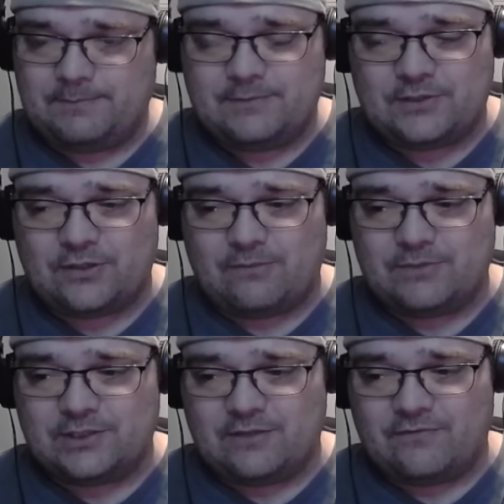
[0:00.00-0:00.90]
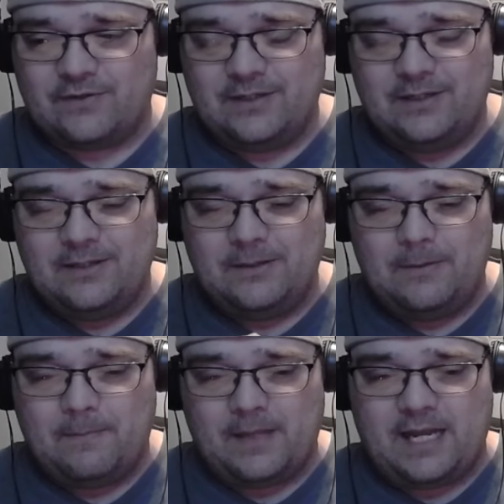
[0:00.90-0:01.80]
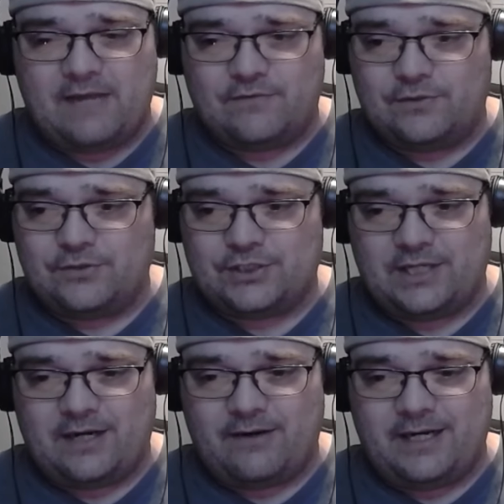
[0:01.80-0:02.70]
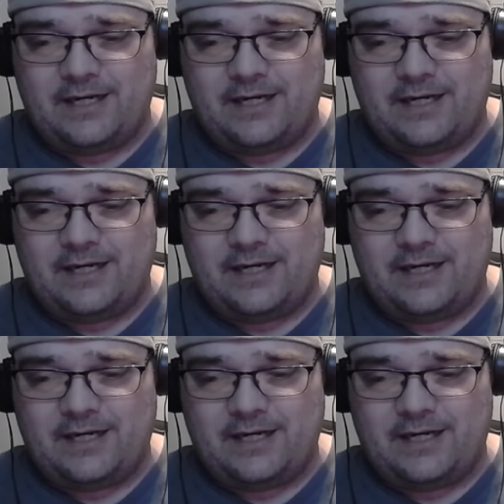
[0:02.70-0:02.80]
in terms of evolutionary.